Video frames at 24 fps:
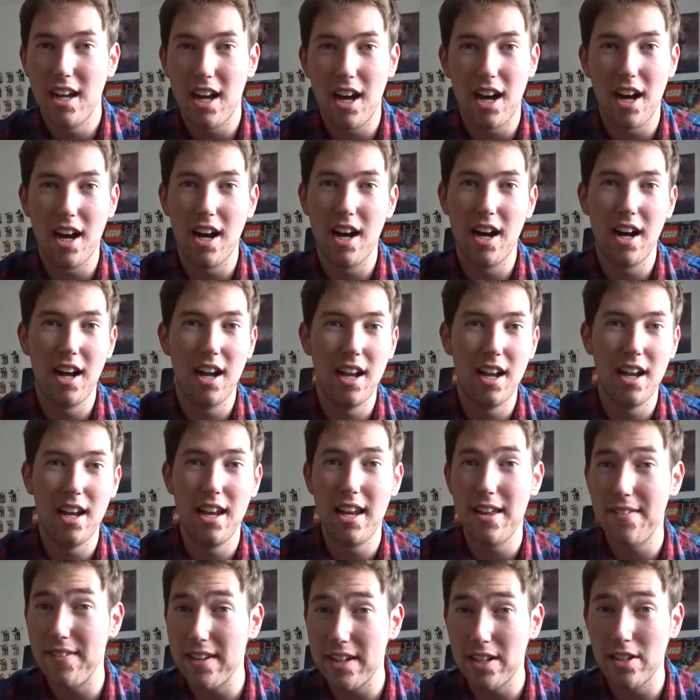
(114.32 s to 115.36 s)

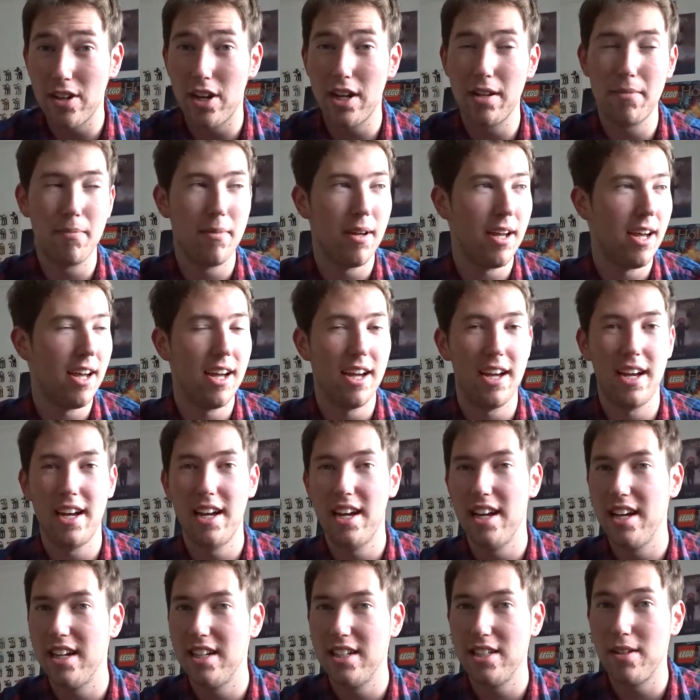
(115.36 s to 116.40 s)
Living
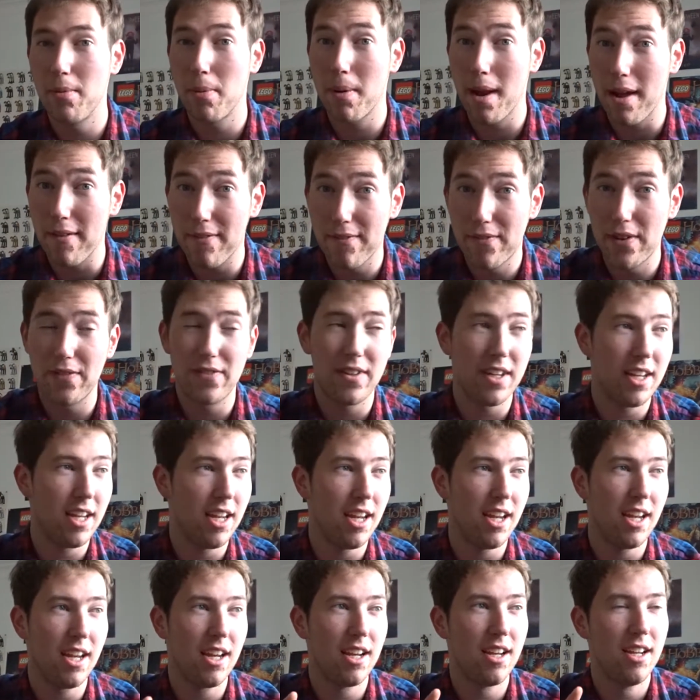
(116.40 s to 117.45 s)
Nightmare, Plat
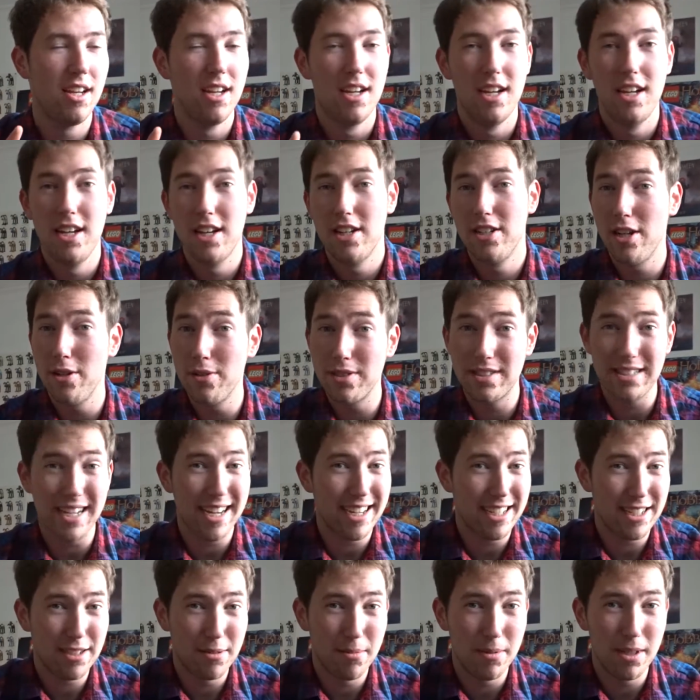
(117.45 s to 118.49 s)
15. No
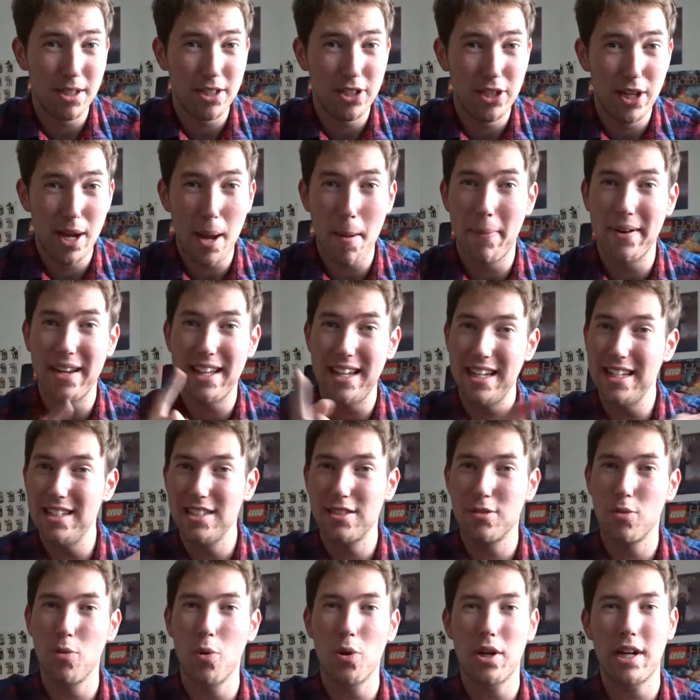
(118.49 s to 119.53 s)
Sanctum this year, but it
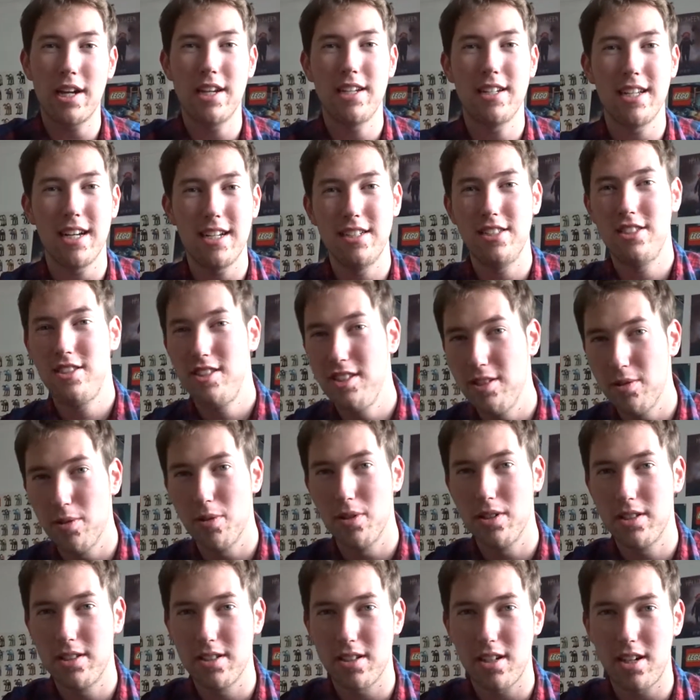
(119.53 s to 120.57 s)
is Walking Dead Do
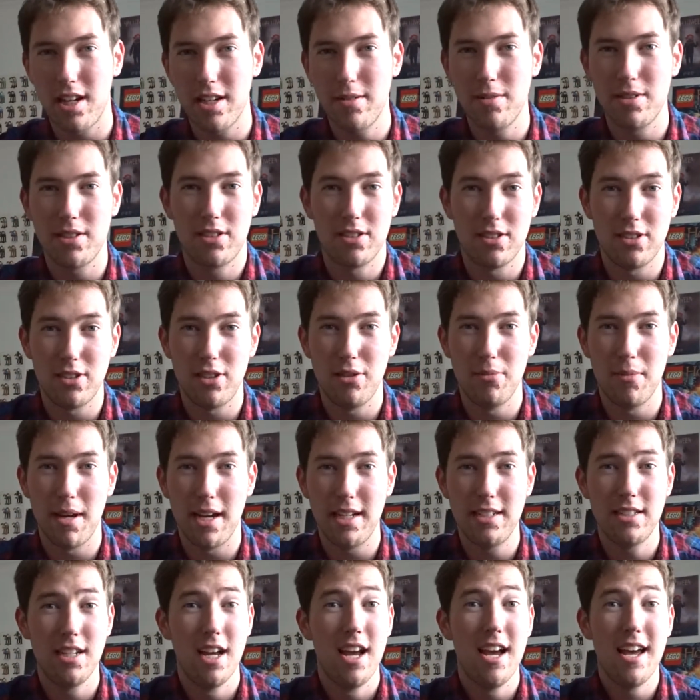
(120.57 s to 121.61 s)
or Die, which is a new
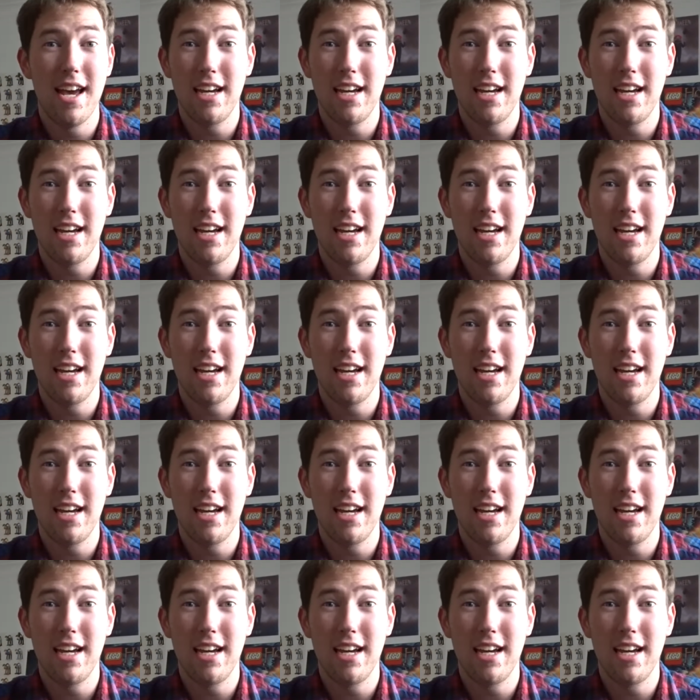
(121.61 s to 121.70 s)
maze.